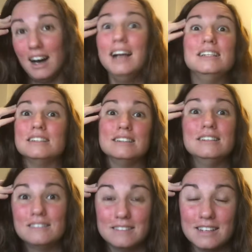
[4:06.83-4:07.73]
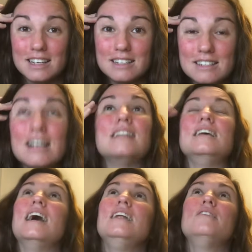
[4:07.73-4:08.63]
I didn't know this. At
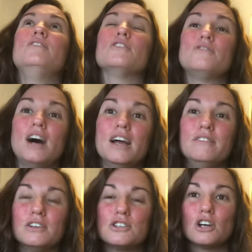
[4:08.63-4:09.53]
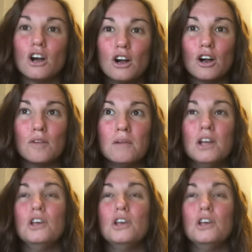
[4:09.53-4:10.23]
the end of your 5-year term,